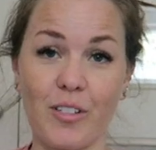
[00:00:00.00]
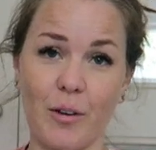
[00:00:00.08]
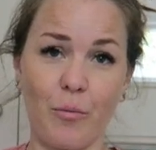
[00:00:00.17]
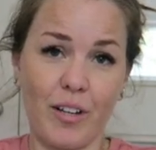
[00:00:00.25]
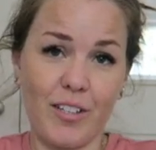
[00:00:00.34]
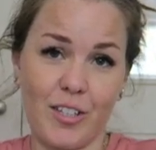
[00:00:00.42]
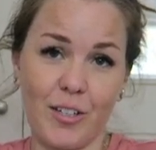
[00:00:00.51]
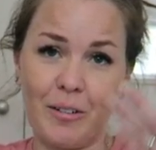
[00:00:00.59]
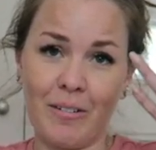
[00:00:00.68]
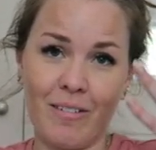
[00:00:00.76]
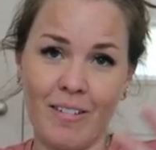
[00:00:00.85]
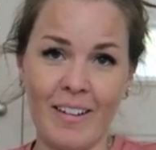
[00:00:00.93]

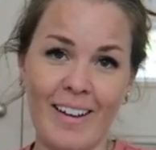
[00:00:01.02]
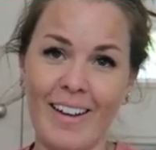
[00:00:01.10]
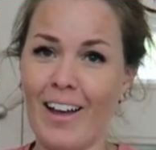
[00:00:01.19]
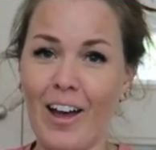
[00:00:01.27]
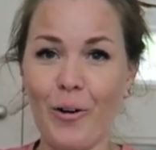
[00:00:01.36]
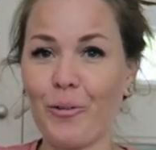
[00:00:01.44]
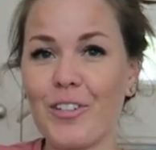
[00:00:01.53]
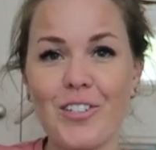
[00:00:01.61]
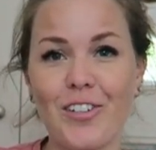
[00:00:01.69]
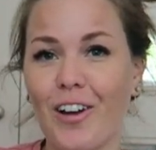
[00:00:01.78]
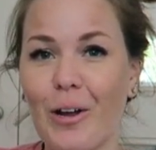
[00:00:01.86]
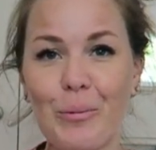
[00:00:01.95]
I wanted
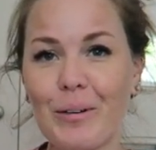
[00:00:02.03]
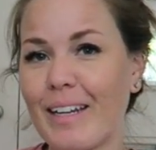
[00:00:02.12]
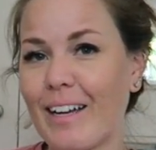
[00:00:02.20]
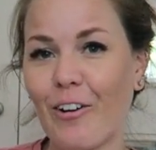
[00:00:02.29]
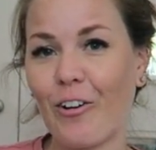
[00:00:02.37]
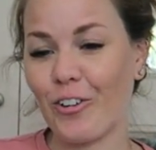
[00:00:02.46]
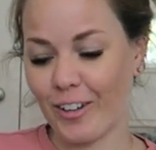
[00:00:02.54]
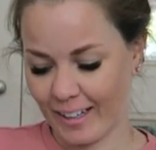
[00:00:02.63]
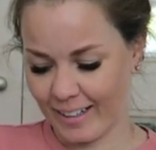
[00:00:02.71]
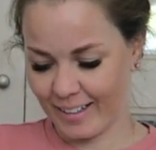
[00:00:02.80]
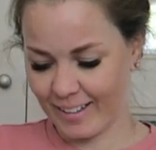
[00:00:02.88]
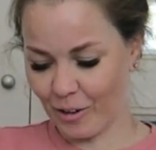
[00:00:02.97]
to open it on
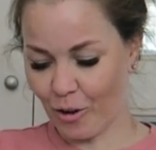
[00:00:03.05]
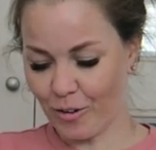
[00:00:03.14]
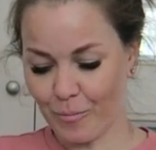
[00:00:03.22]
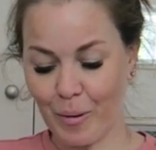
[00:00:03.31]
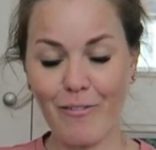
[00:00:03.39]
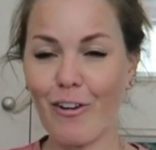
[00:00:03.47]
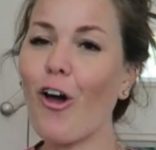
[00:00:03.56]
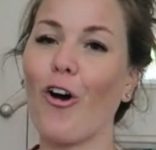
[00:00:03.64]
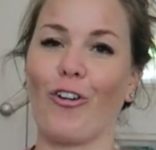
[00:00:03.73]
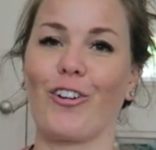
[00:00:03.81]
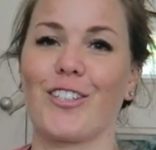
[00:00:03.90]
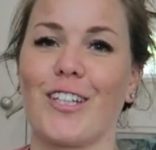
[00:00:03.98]
my
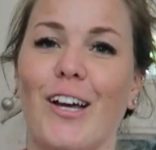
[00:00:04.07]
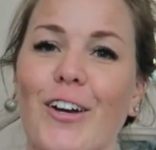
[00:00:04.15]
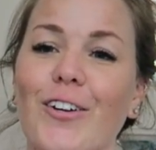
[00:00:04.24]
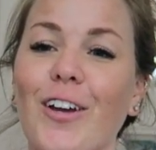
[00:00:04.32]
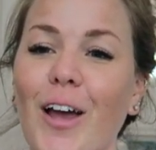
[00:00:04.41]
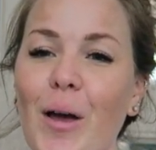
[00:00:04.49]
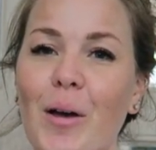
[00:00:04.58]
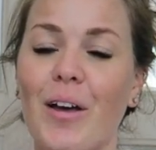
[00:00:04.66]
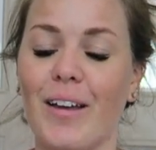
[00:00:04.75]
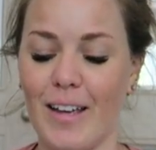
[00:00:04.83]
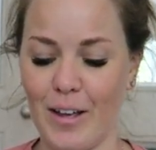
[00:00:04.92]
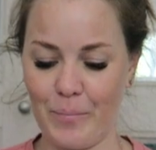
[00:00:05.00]
vlog. So
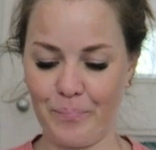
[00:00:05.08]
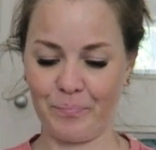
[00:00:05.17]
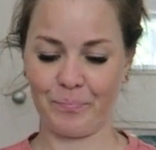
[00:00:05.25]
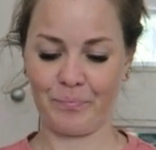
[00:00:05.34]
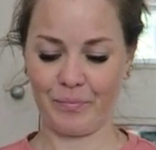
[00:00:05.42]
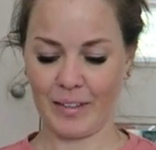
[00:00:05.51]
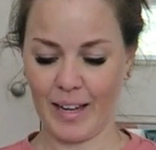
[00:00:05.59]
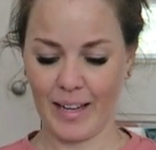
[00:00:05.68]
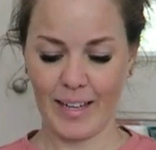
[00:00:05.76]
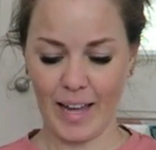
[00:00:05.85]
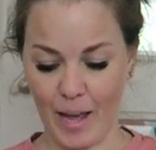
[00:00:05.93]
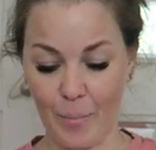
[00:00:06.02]

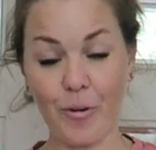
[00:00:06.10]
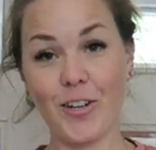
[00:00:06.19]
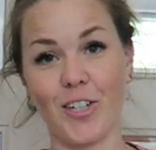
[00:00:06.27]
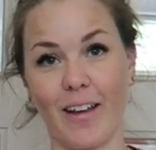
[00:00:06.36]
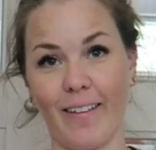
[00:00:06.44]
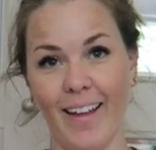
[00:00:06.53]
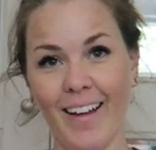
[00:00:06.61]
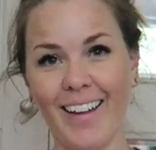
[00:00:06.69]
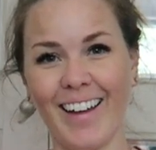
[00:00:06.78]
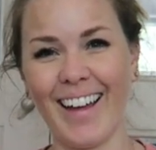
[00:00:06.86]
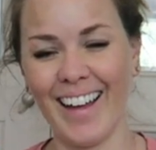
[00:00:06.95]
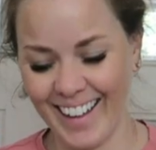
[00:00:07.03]
yeah, appreciate that.
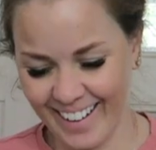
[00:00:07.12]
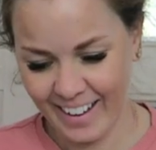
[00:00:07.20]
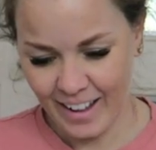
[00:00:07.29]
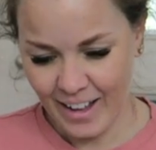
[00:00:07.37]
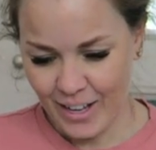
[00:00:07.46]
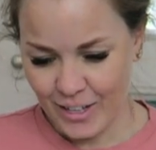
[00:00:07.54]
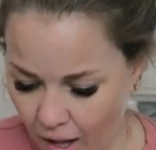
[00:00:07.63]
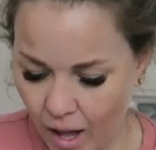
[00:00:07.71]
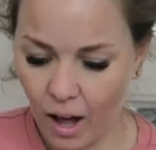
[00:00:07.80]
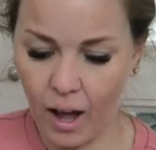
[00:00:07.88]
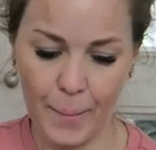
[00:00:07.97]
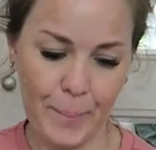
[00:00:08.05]

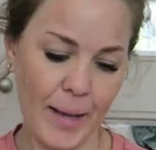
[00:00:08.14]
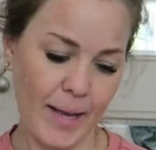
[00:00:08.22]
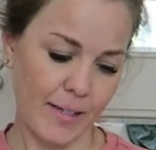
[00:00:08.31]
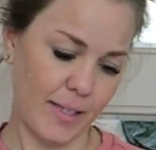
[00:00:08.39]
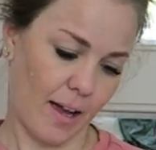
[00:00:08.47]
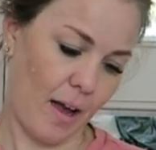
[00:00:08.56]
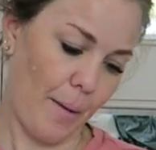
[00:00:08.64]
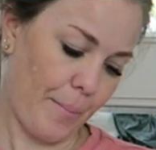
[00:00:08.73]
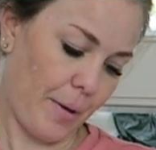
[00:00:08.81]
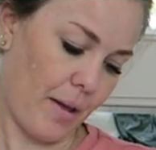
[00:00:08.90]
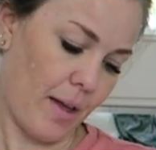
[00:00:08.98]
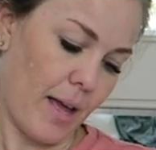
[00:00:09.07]
I picked up
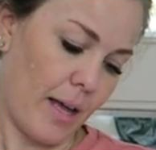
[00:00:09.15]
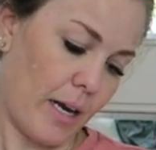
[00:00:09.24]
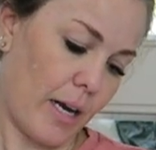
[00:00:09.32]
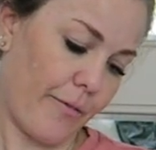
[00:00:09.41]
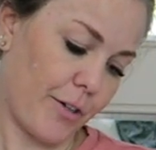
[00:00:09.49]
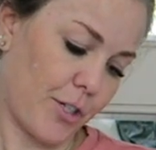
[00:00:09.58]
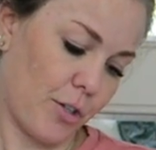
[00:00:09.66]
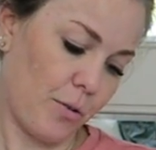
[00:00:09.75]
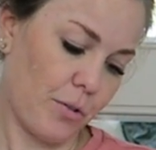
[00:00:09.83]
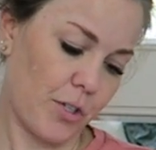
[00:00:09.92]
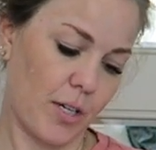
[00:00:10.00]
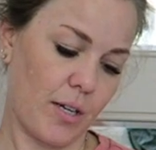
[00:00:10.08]
Le
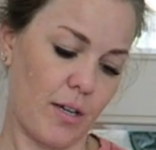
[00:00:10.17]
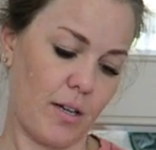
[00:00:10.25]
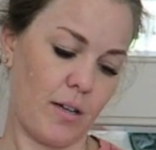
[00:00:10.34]
Redoute